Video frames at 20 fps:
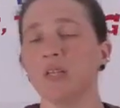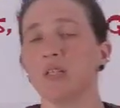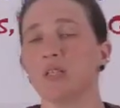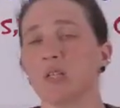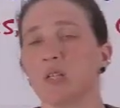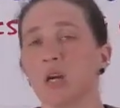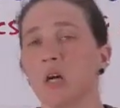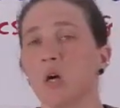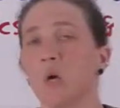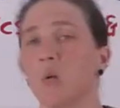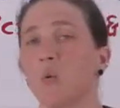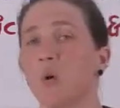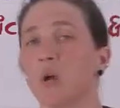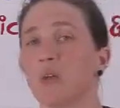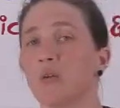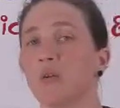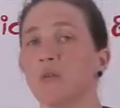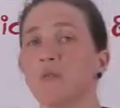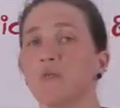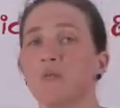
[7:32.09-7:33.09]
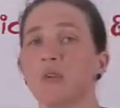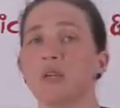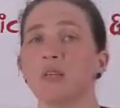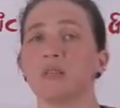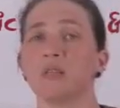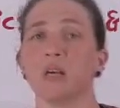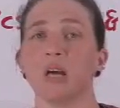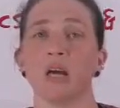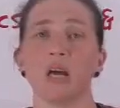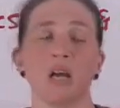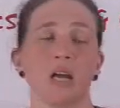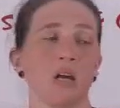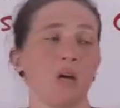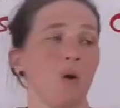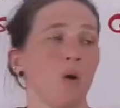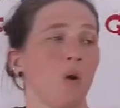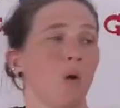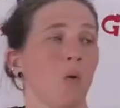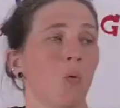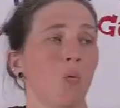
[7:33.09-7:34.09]
denote whether if it's a
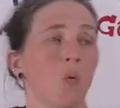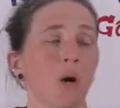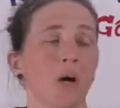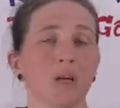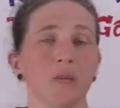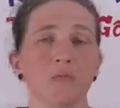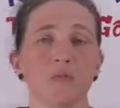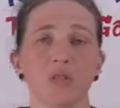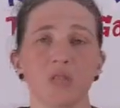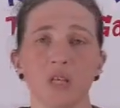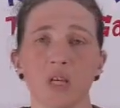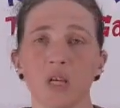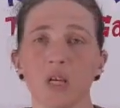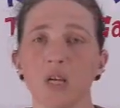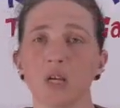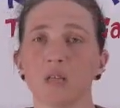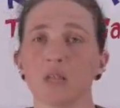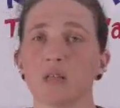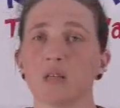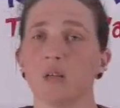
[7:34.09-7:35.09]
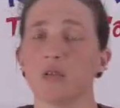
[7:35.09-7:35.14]
1 of 6,